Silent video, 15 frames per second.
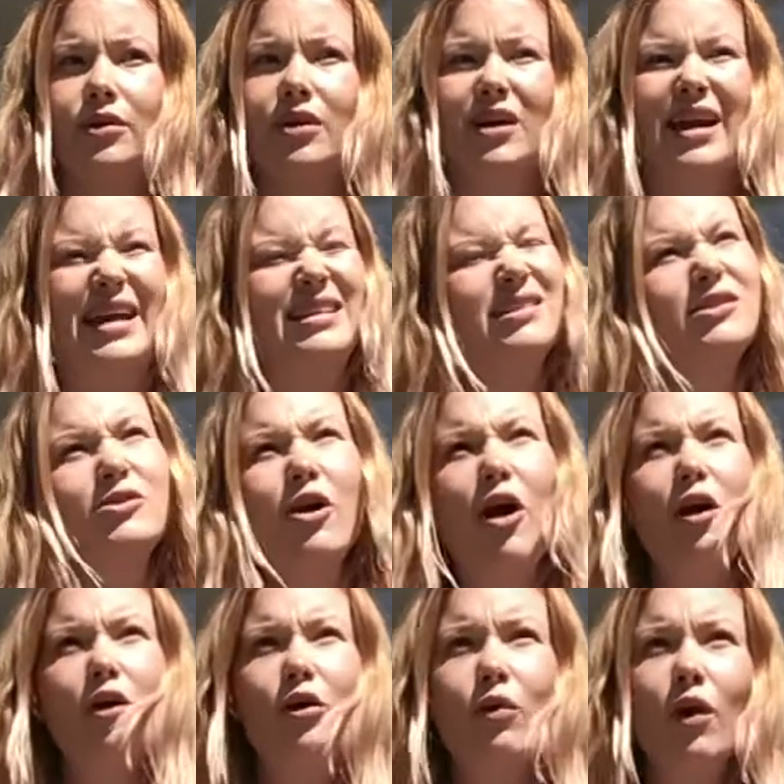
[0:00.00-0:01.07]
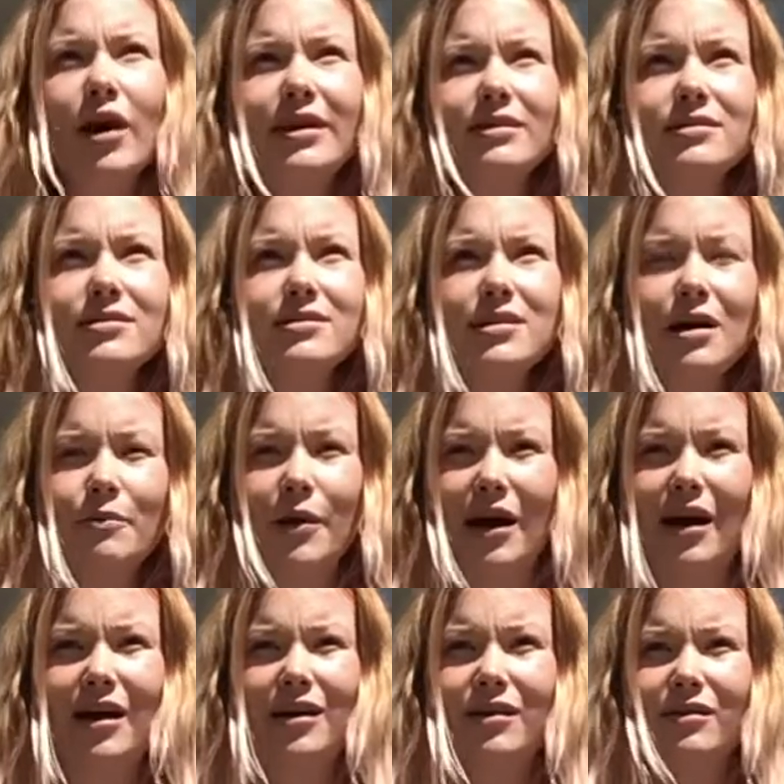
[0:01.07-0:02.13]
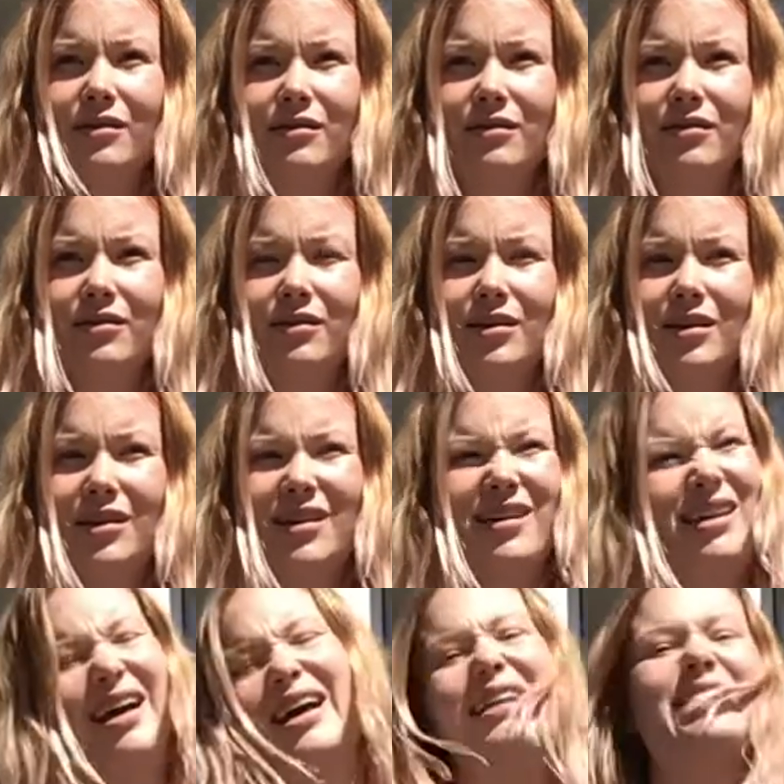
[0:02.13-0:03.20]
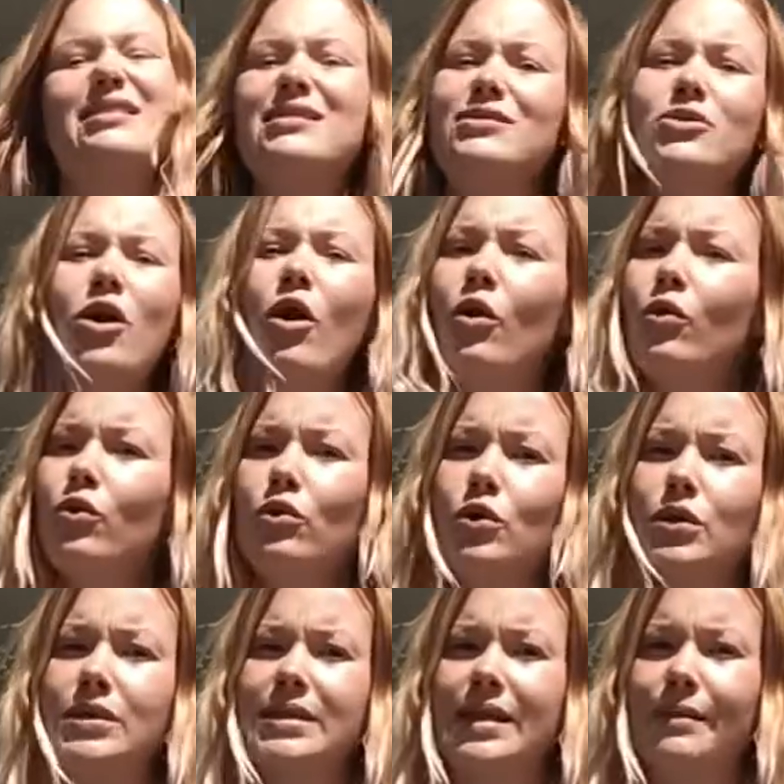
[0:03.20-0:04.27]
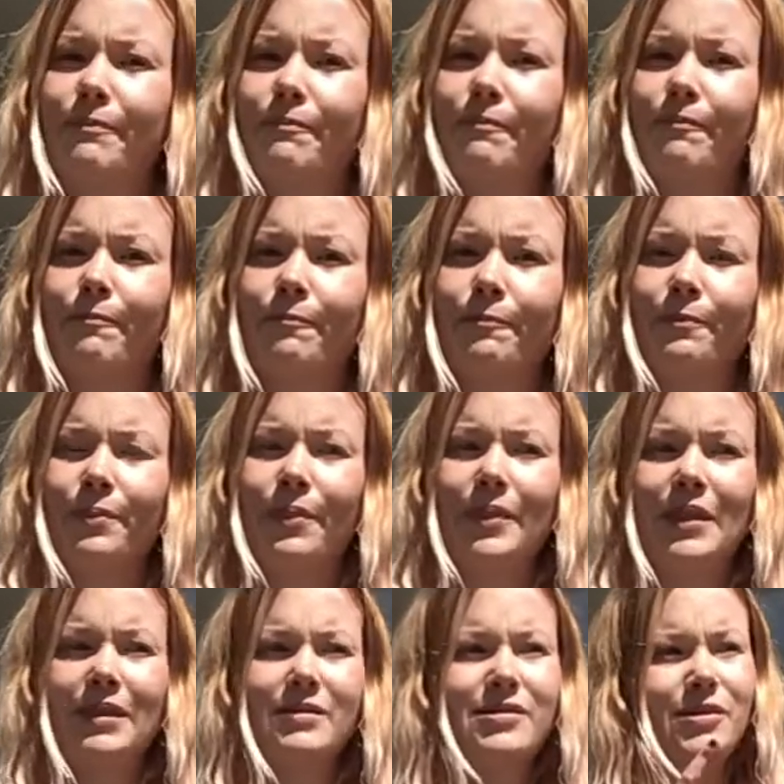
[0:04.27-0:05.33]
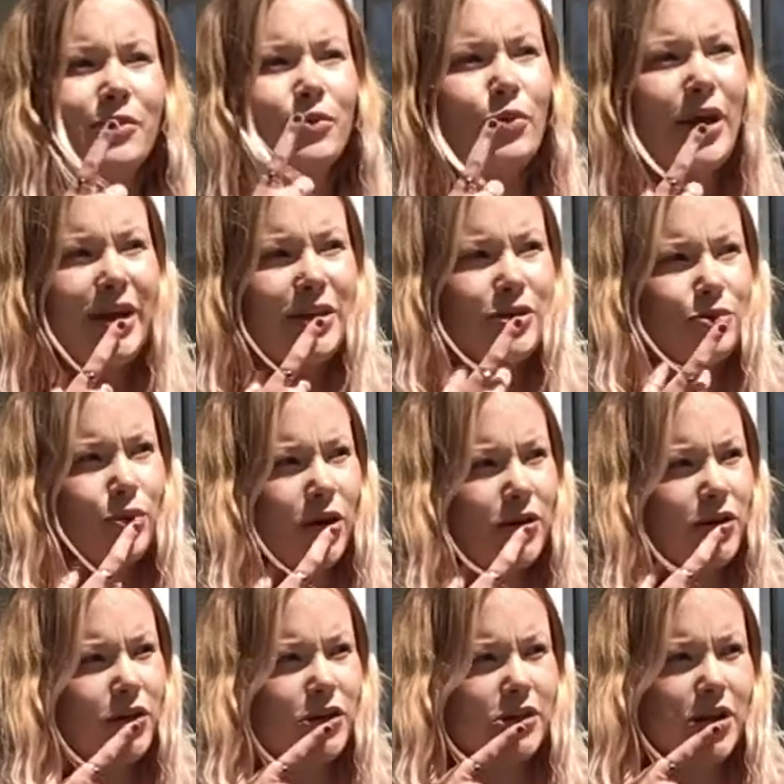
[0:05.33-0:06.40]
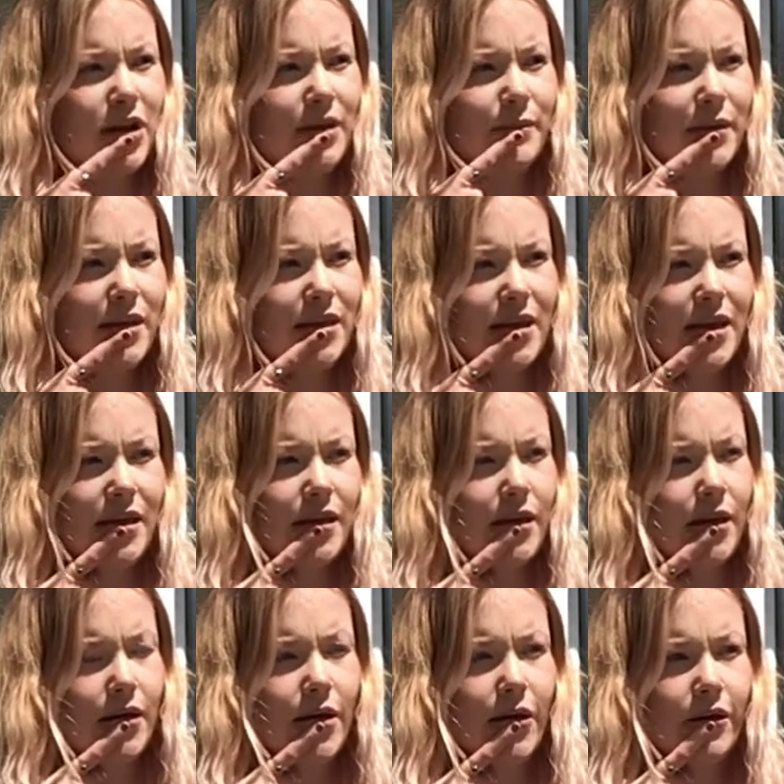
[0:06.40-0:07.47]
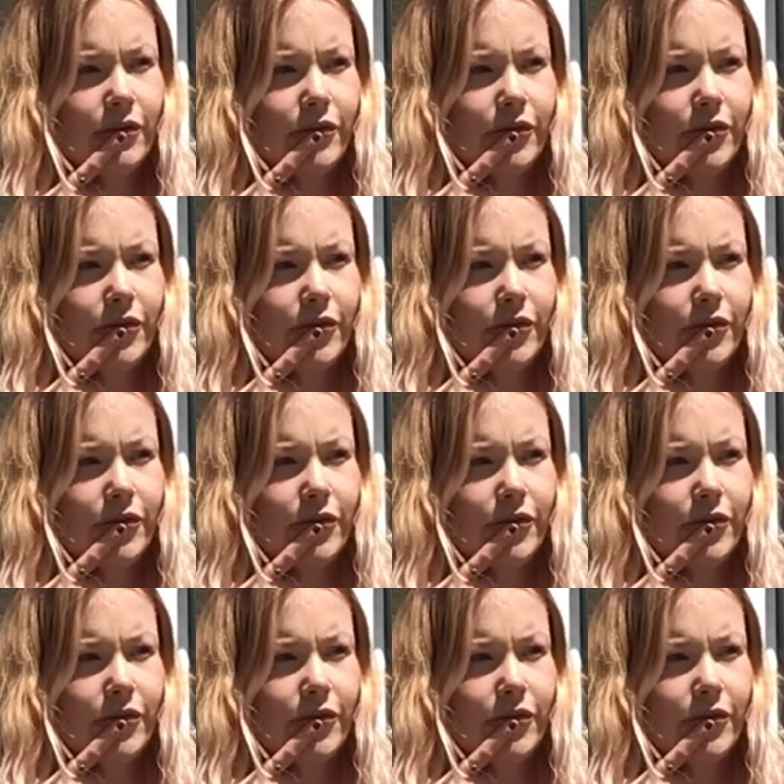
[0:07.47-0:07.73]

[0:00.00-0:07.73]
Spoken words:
it's not quite summer, and it's not autumn. So which one could I be thinking of?